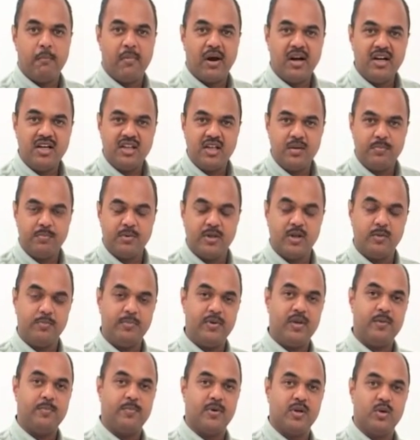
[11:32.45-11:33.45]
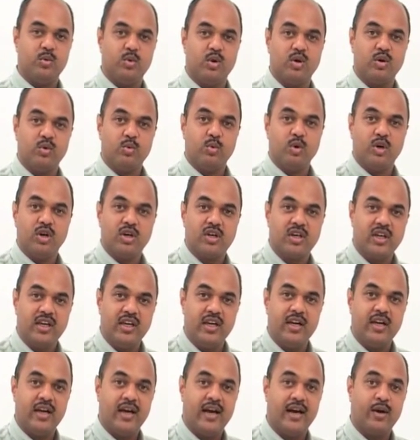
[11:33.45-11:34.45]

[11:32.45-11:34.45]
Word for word: multiple people were working